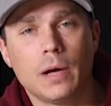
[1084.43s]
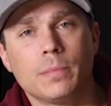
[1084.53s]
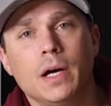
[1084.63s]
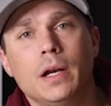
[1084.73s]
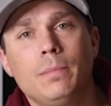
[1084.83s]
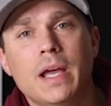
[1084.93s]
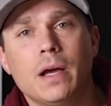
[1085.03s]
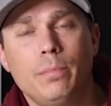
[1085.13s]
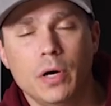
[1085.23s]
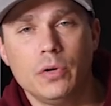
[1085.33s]
I'm gonna
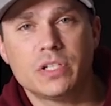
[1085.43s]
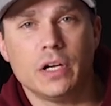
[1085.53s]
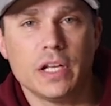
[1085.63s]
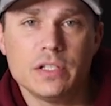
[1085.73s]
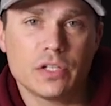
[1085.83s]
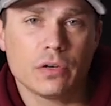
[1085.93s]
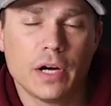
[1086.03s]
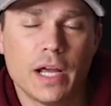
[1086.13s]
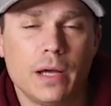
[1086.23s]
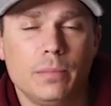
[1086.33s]
make a post on
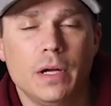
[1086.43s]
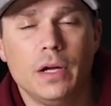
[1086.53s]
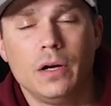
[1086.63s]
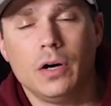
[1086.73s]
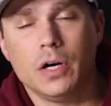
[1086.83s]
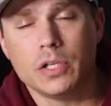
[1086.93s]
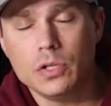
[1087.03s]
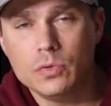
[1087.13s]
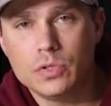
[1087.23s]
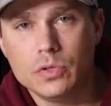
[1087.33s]
Instagram, on
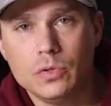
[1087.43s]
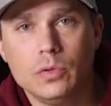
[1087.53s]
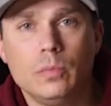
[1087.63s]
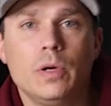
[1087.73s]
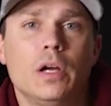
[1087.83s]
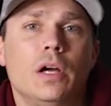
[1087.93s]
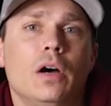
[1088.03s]
YouTube,